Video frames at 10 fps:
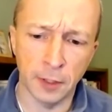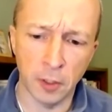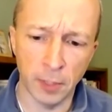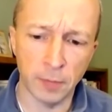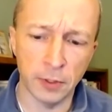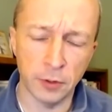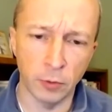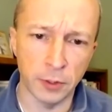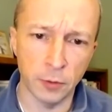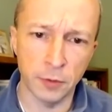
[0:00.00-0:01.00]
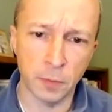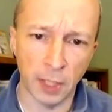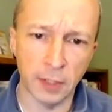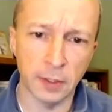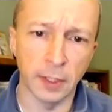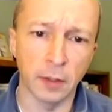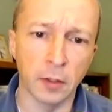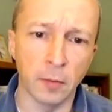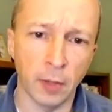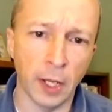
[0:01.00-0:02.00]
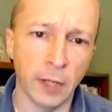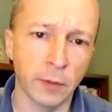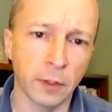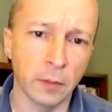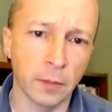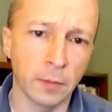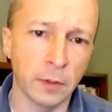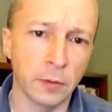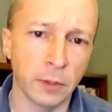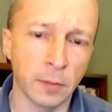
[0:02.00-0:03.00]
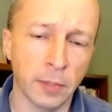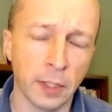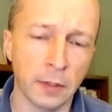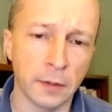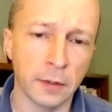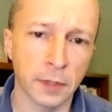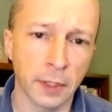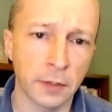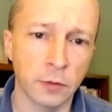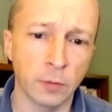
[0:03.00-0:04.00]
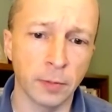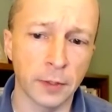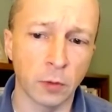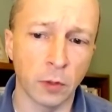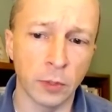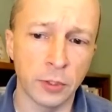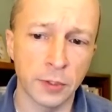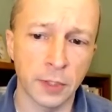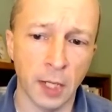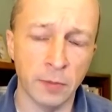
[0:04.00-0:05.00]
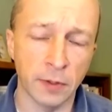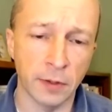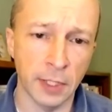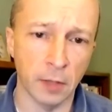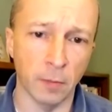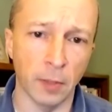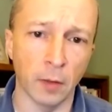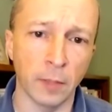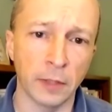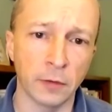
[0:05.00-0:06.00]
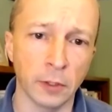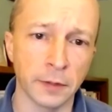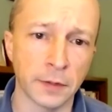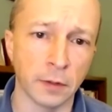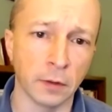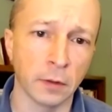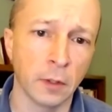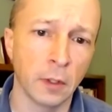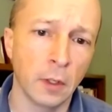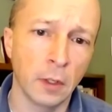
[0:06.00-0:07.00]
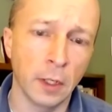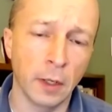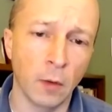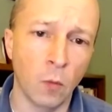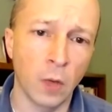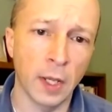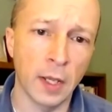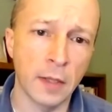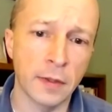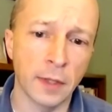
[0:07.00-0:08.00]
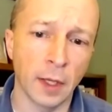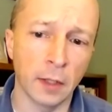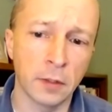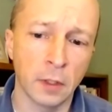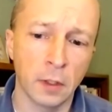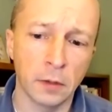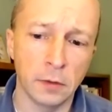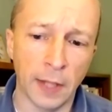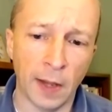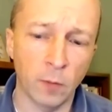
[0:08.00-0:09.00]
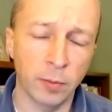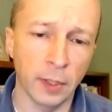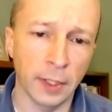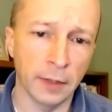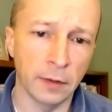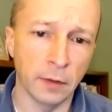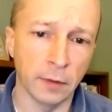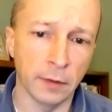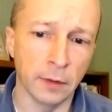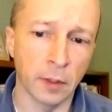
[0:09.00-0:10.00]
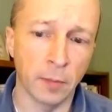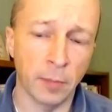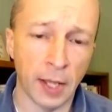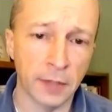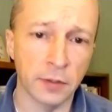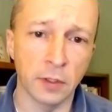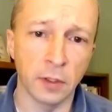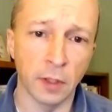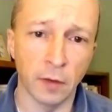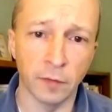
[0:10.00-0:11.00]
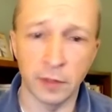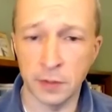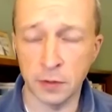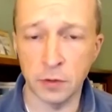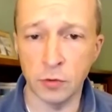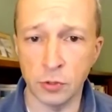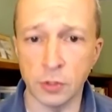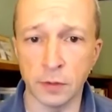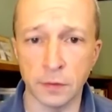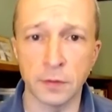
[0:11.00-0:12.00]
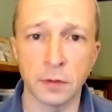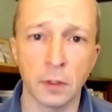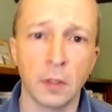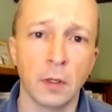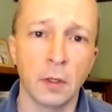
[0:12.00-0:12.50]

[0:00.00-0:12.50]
commitment to reduce spending combined with a commitment to independence led us to a place where we just came to think about mental illness in a way that downplayed the capacity of institutions